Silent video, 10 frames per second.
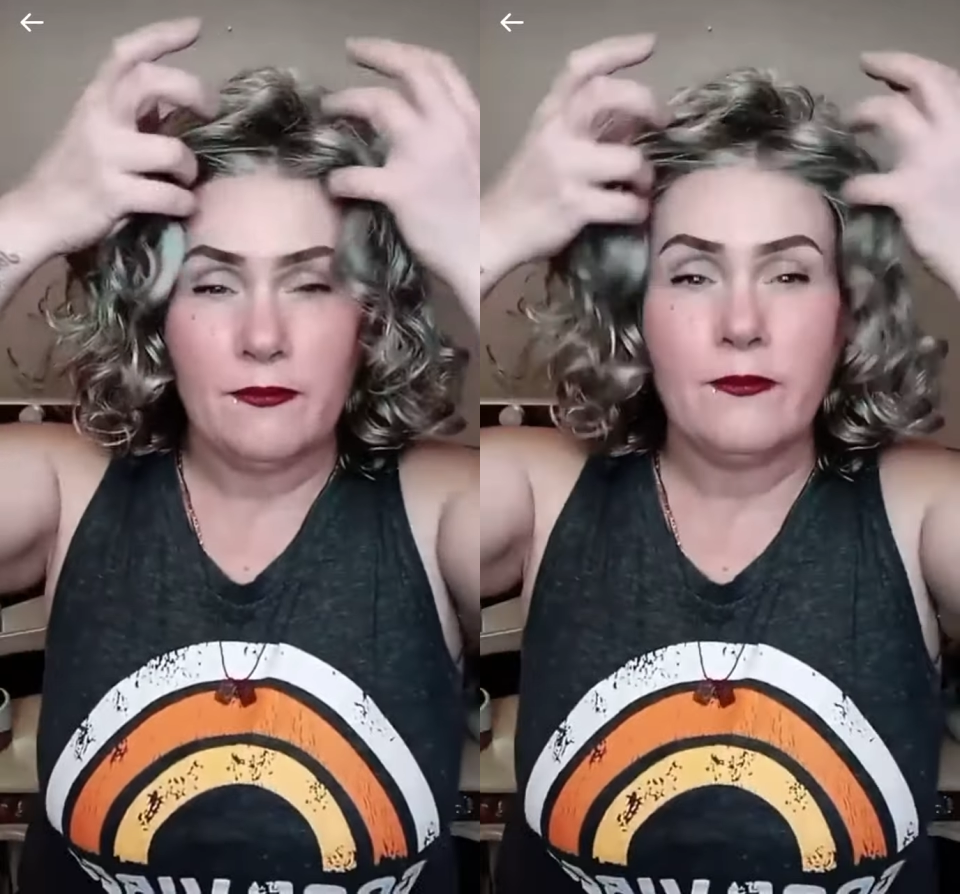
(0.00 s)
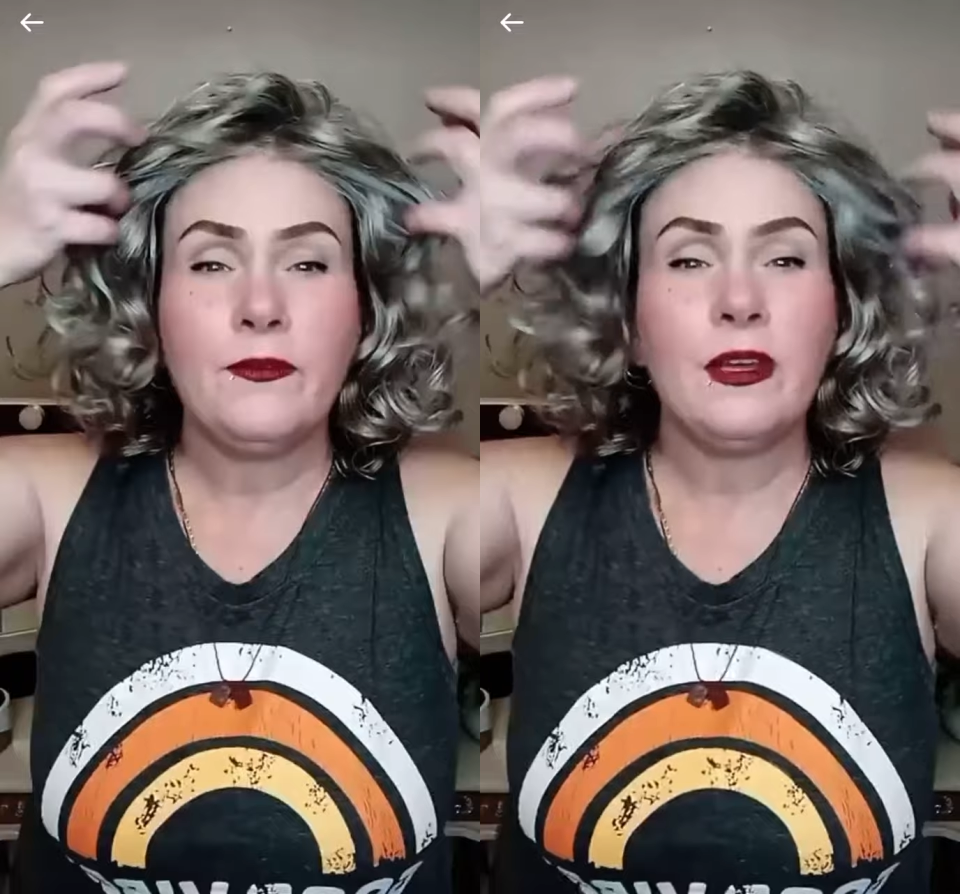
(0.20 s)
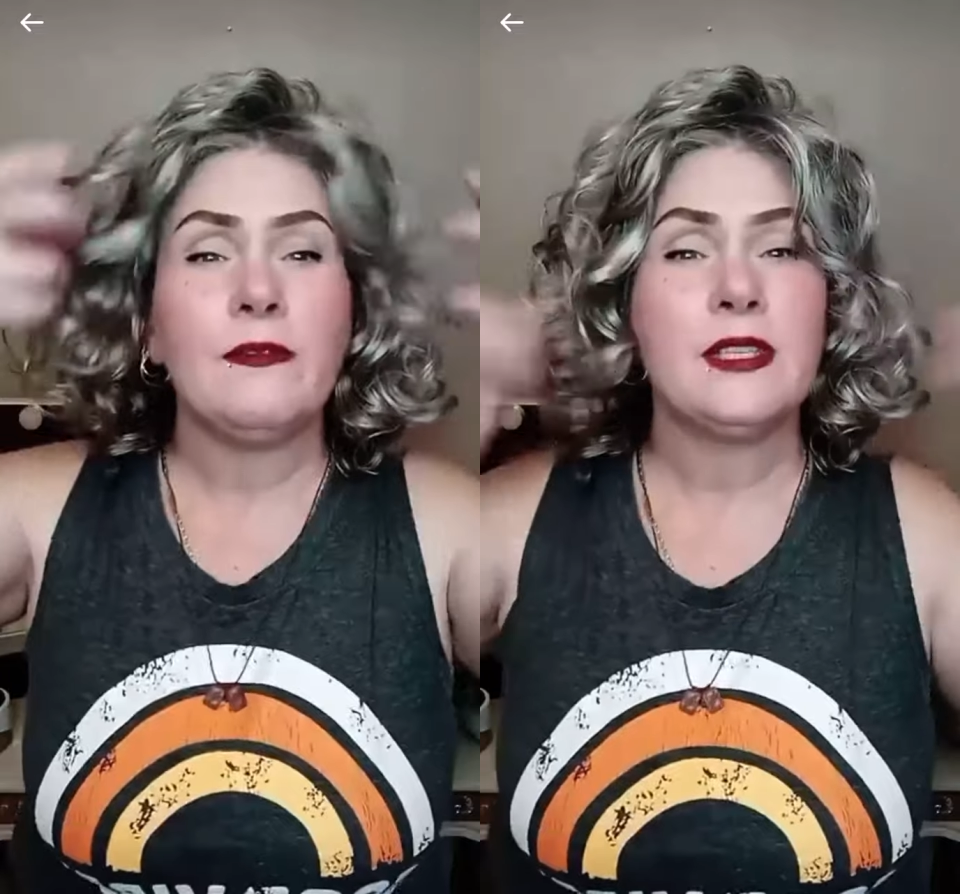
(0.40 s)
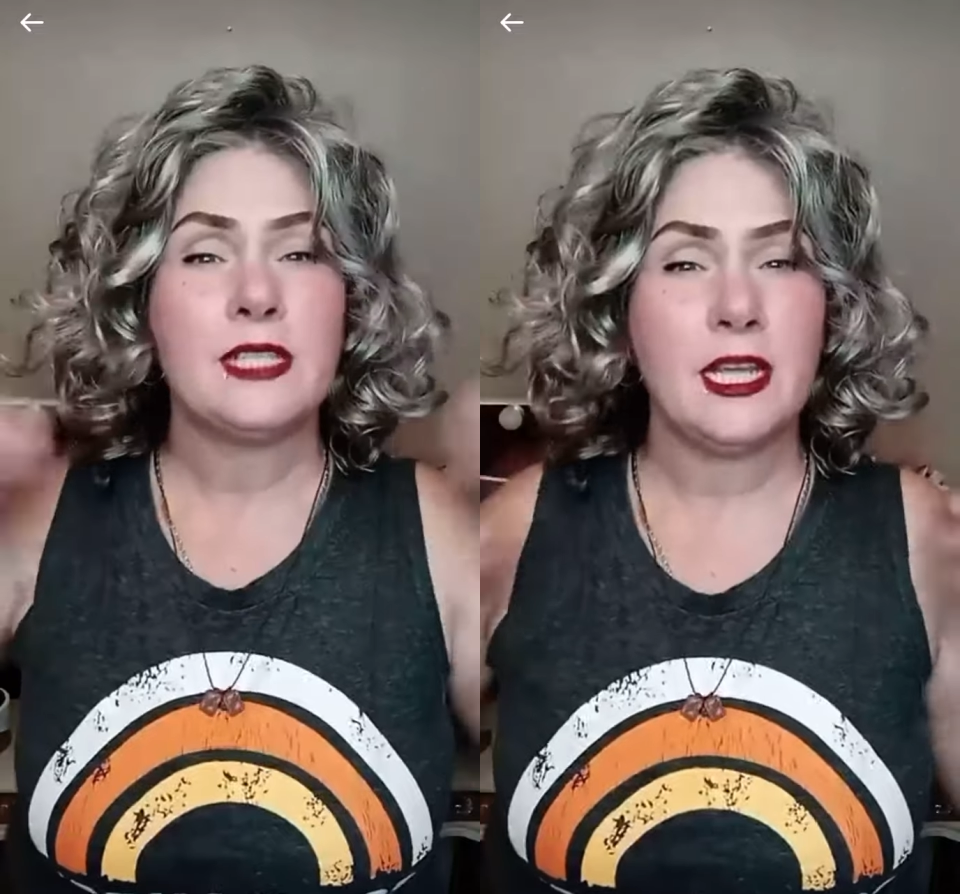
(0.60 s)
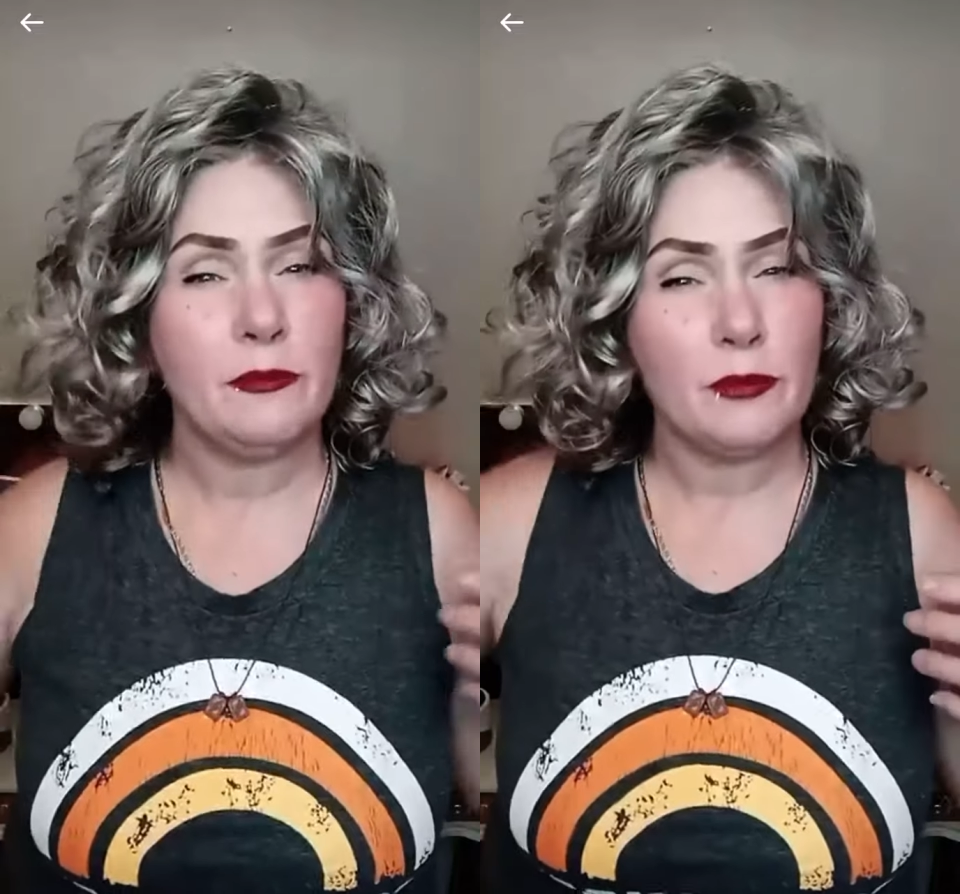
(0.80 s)

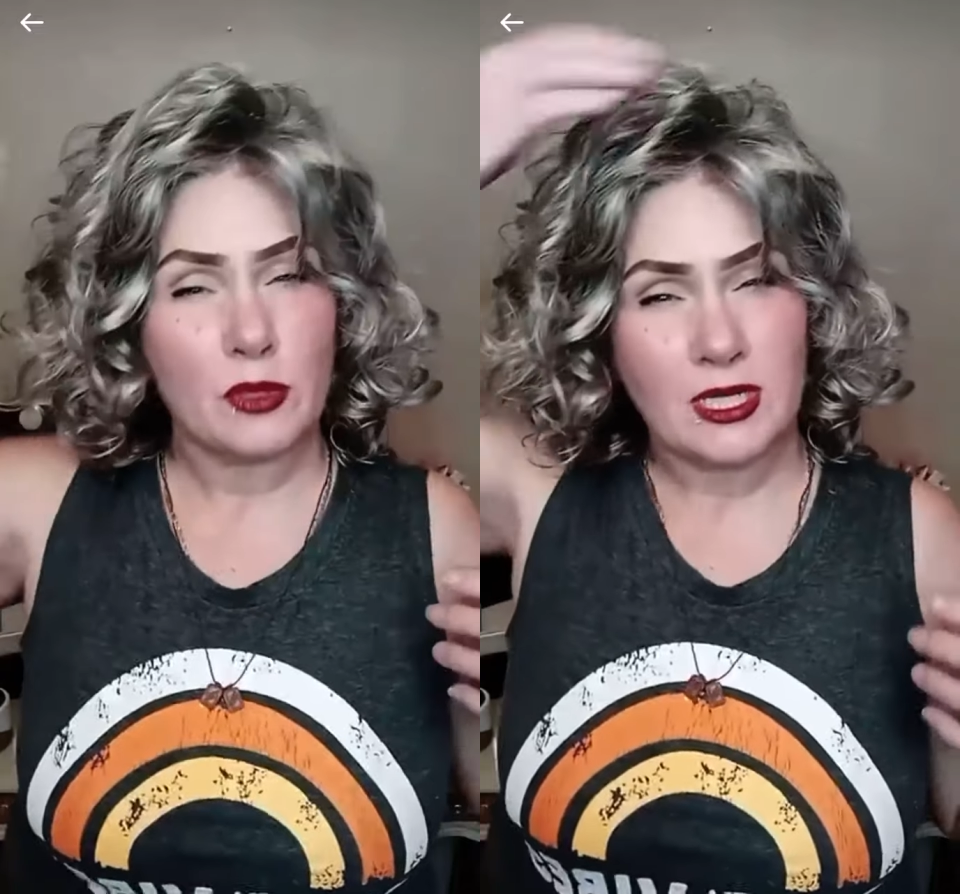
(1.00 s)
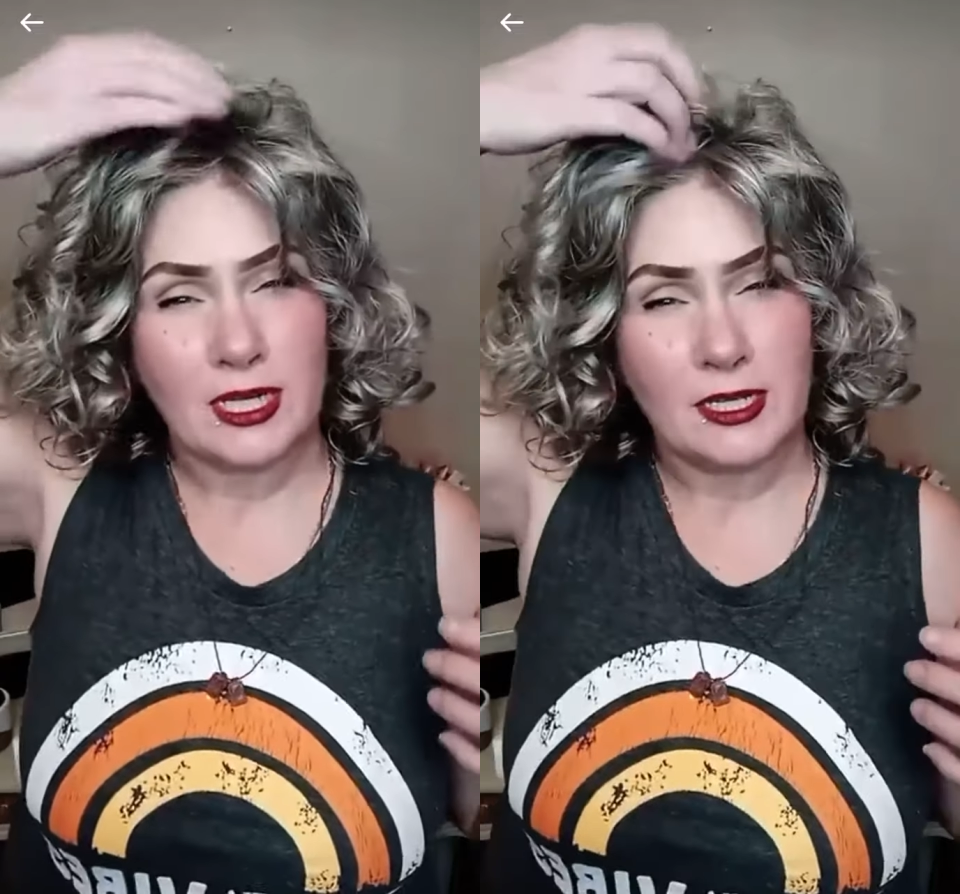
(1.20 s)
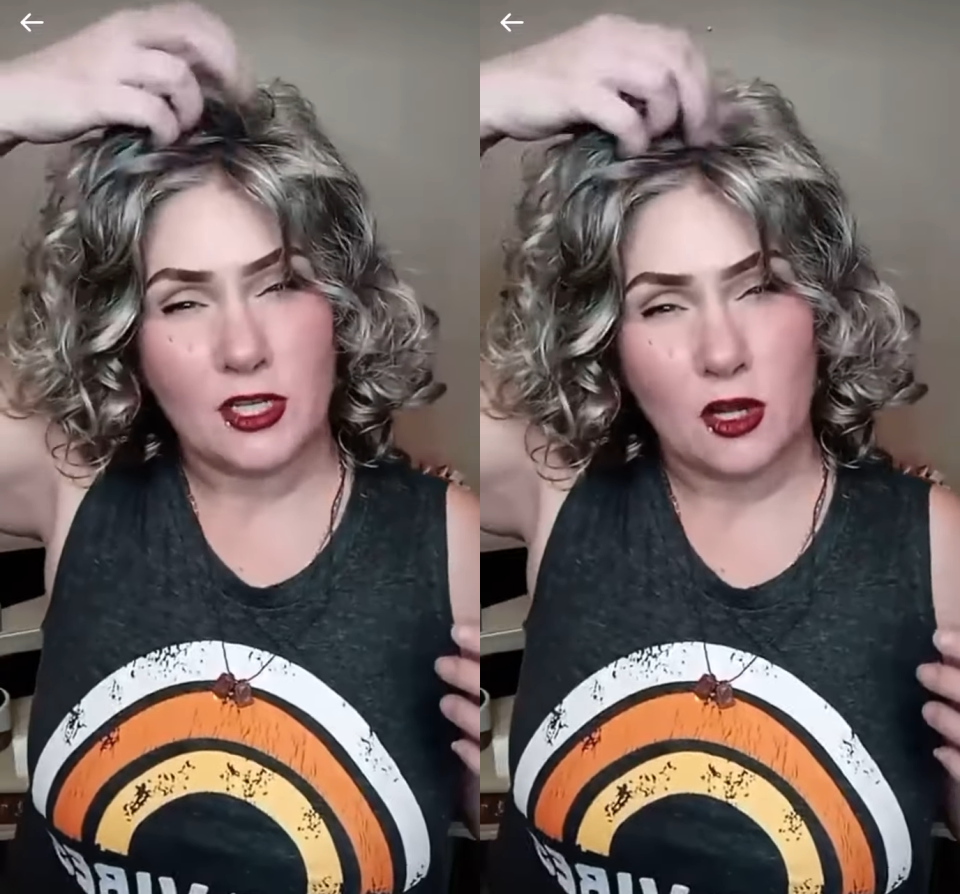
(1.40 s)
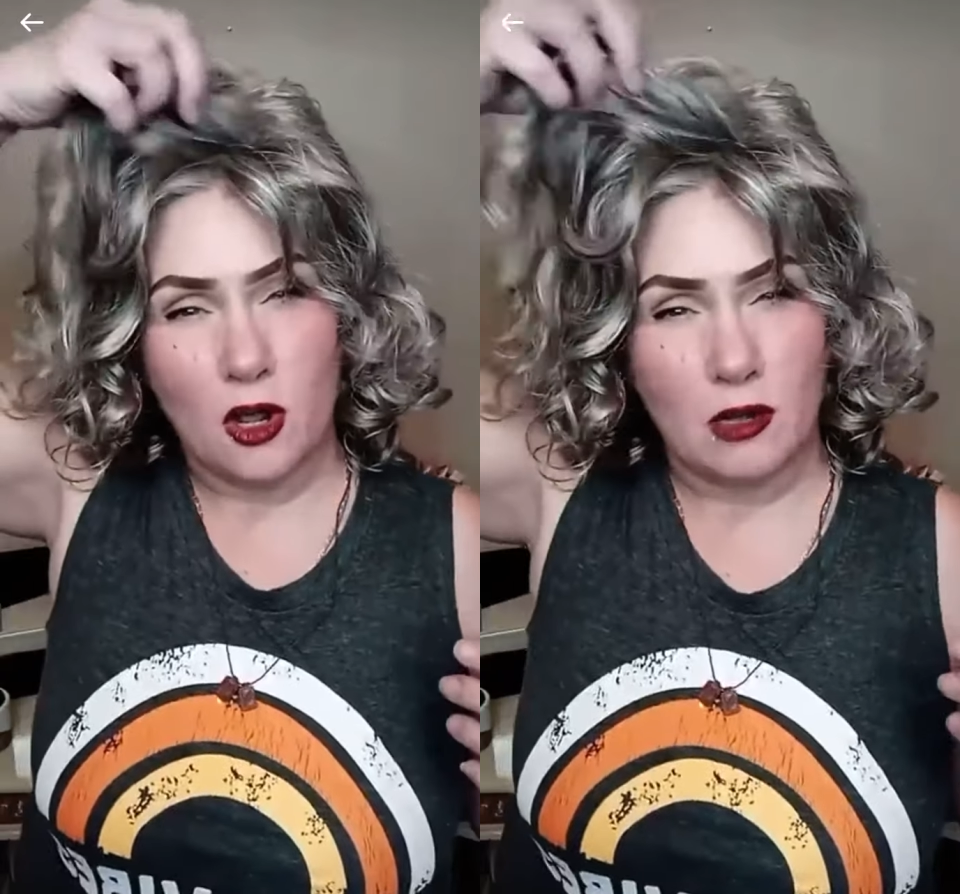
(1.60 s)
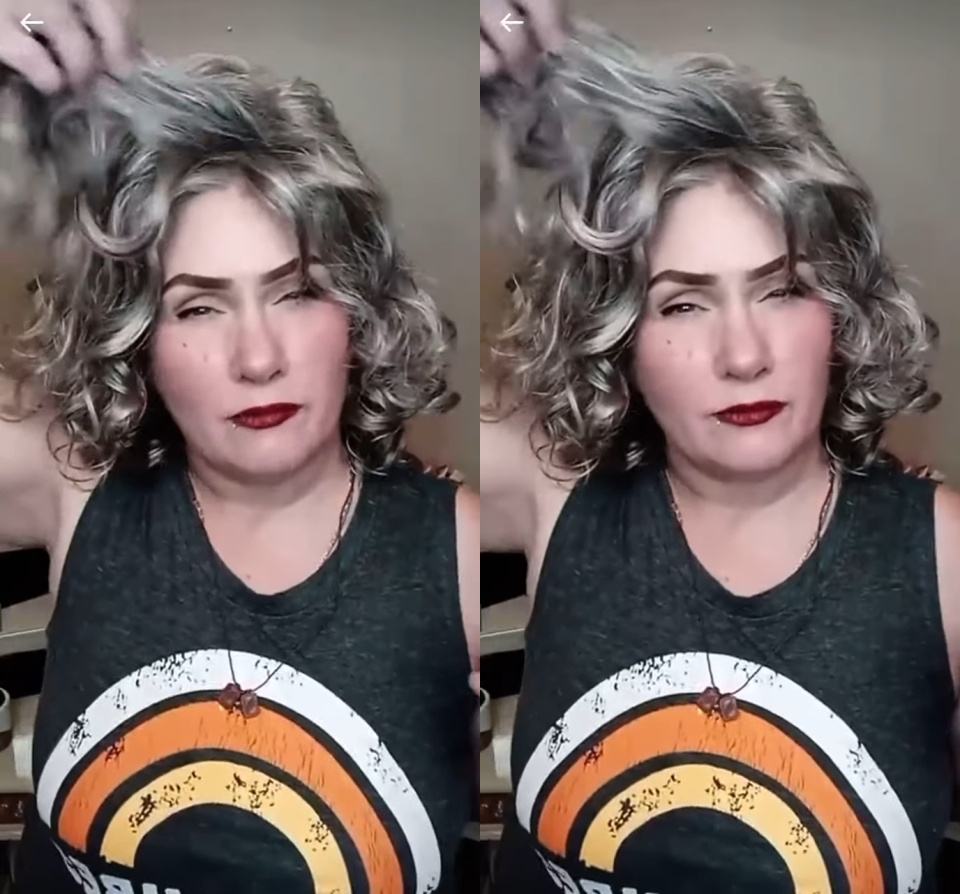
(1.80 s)
15%
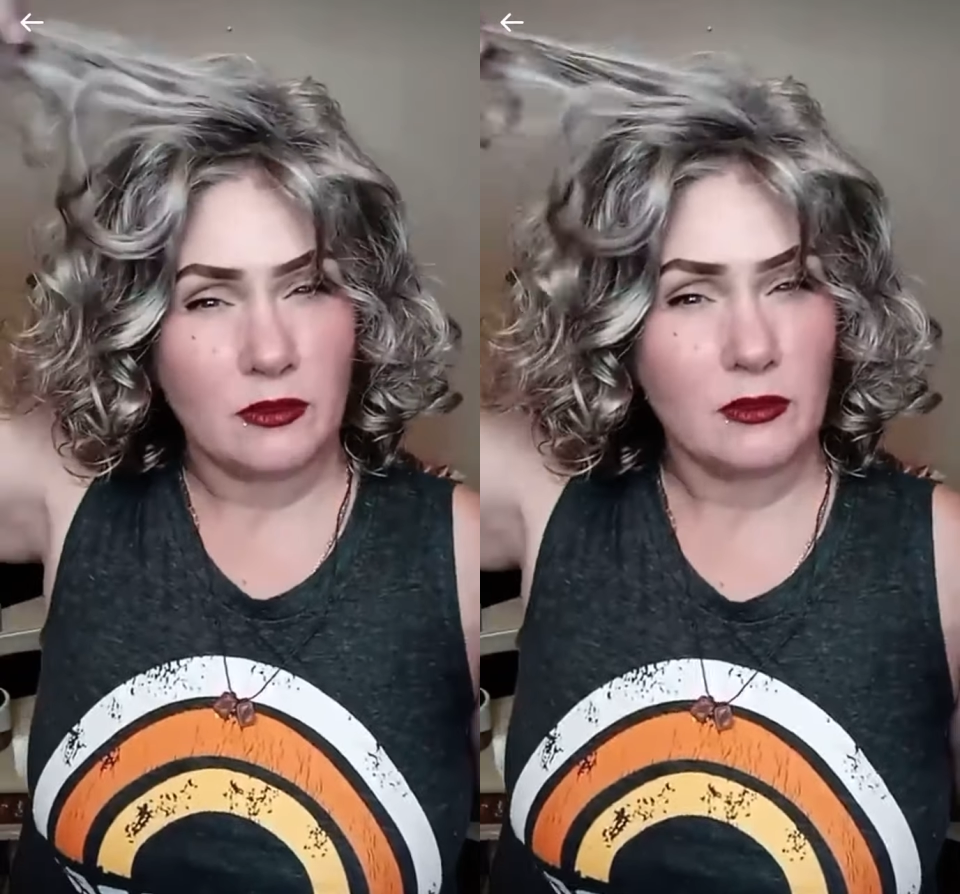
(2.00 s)
off.